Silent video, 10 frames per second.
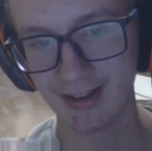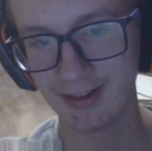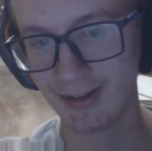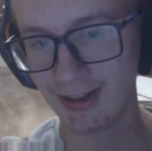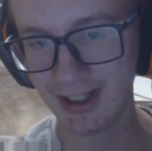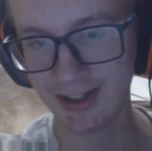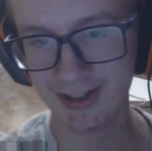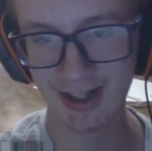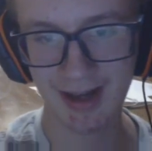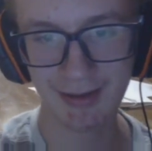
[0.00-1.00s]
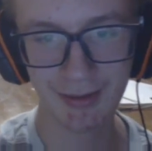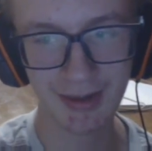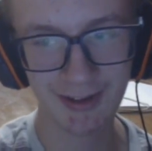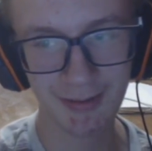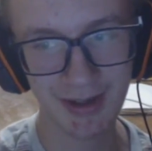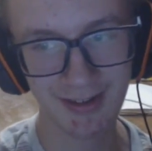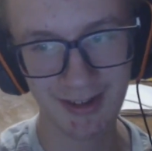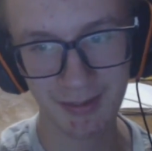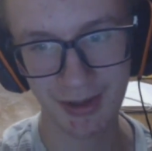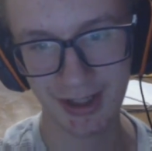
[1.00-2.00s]
Do you think your time is well spent
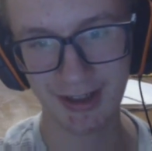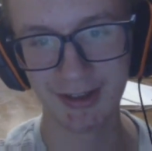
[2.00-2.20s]
on playing